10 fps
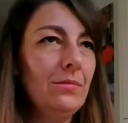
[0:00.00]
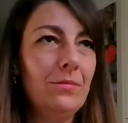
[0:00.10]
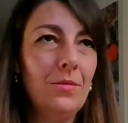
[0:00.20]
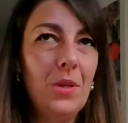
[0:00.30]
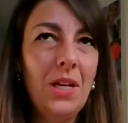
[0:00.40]

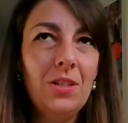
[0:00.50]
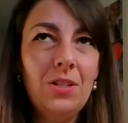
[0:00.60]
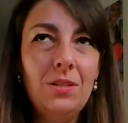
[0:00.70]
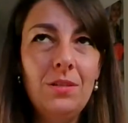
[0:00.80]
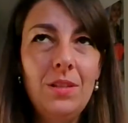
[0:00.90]

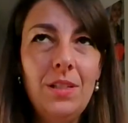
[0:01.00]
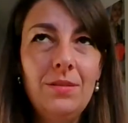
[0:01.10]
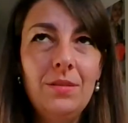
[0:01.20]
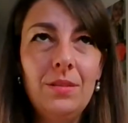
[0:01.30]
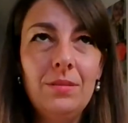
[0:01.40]
reaction,
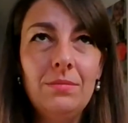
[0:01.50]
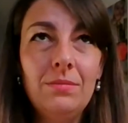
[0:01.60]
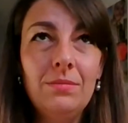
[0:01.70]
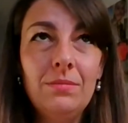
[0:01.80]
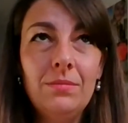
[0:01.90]
leave a
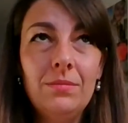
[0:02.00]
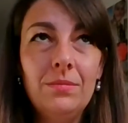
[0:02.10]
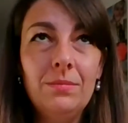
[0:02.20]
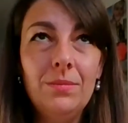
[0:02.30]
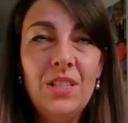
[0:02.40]

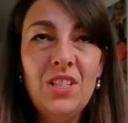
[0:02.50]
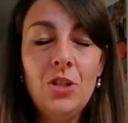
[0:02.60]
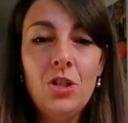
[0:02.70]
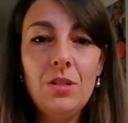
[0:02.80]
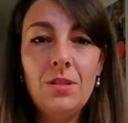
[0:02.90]

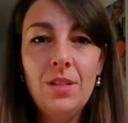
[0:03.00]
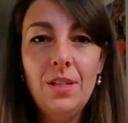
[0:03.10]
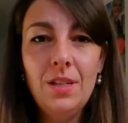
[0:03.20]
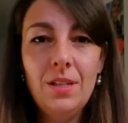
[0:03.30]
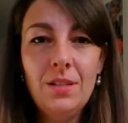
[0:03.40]
message
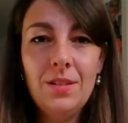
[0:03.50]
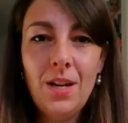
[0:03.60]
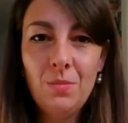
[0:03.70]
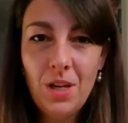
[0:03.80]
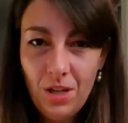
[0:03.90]

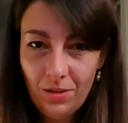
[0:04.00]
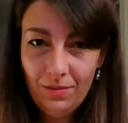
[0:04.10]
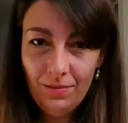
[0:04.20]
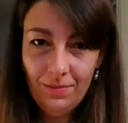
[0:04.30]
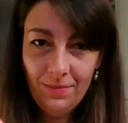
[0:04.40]
down below,
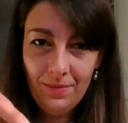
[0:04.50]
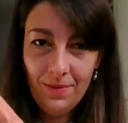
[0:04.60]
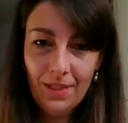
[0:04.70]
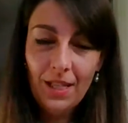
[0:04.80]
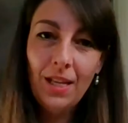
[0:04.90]

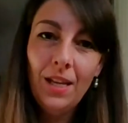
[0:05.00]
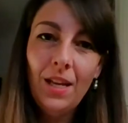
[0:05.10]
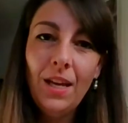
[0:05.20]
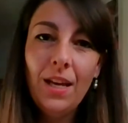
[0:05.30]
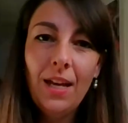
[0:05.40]

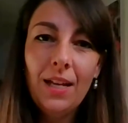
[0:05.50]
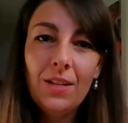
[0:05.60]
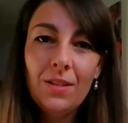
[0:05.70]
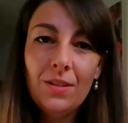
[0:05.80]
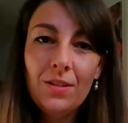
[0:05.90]

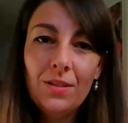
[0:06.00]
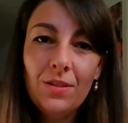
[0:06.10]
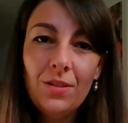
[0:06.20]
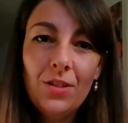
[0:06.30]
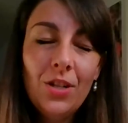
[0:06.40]
and
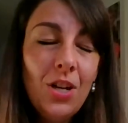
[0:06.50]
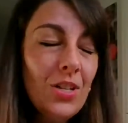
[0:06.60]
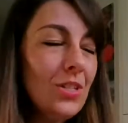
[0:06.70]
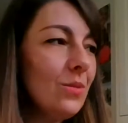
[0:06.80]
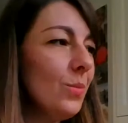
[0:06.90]

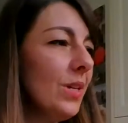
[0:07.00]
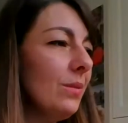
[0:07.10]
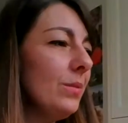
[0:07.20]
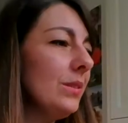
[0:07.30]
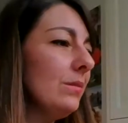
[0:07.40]
just
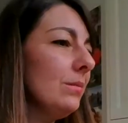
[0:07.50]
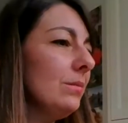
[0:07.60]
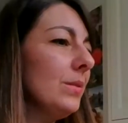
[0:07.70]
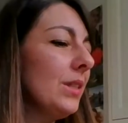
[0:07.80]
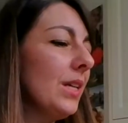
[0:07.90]

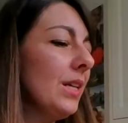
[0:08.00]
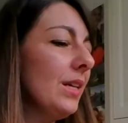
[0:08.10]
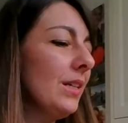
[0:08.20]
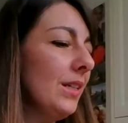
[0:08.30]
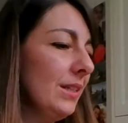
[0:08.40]
what can
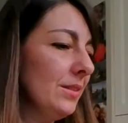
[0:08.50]
I,